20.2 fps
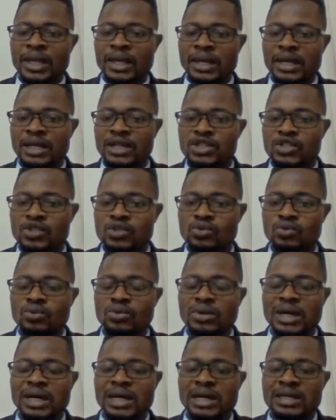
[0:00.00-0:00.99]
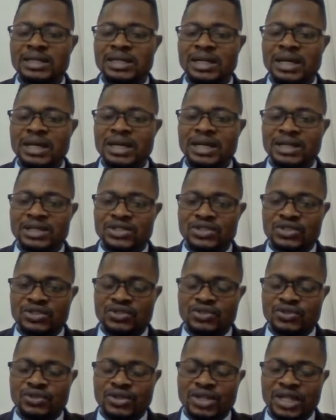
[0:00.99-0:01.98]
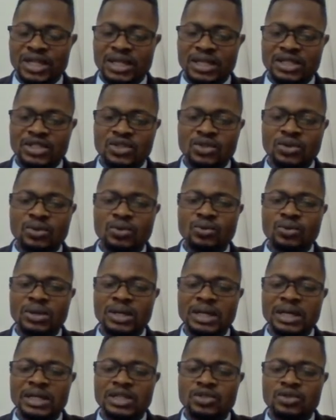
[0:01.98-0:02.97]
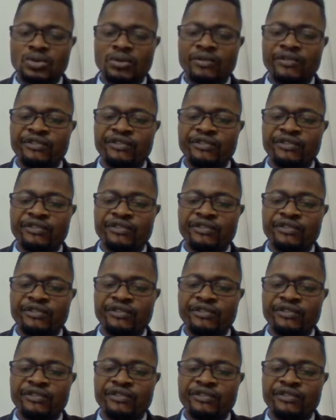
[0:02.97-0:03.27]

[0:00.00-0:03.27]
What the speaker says: x2, and x3. So we are to